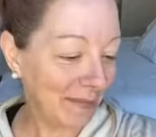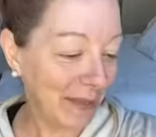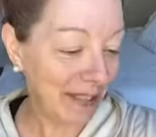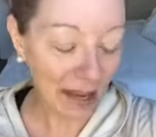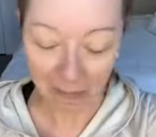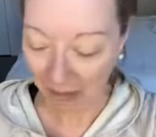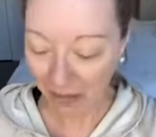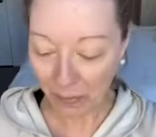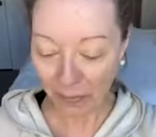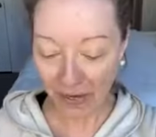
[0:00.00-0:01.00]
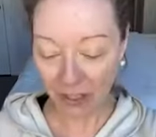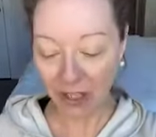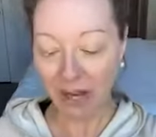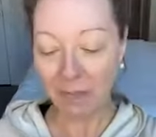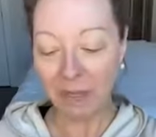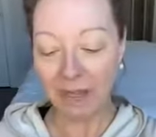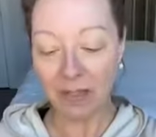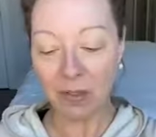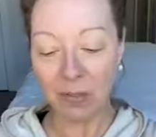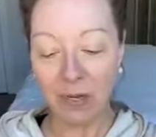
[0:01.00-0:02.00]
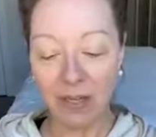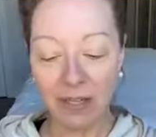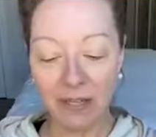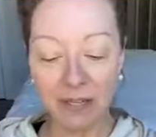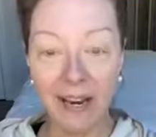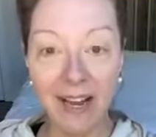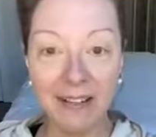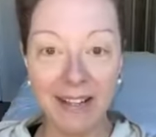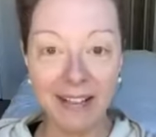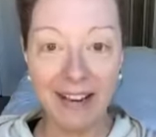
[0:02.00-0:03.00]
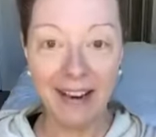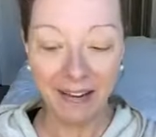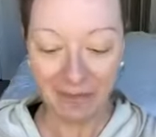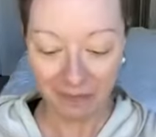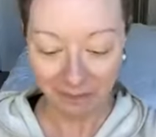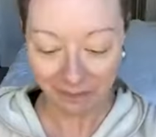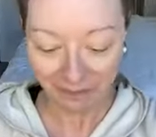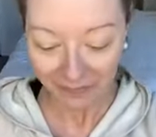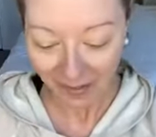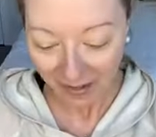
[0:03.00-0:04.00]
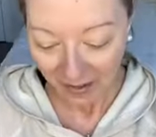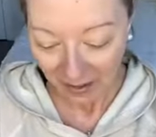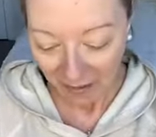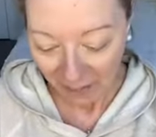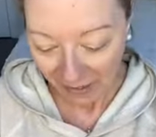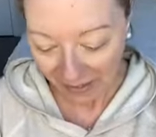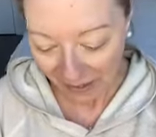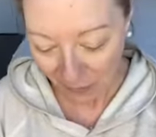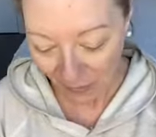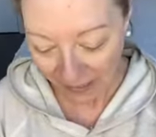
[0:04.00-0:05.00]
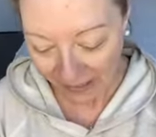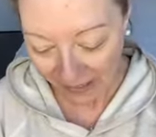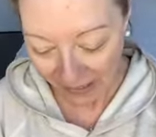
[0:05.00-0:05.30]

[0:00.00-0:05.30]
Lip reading: take my little brush and I'm gonna swirl it around in there because I wanna get it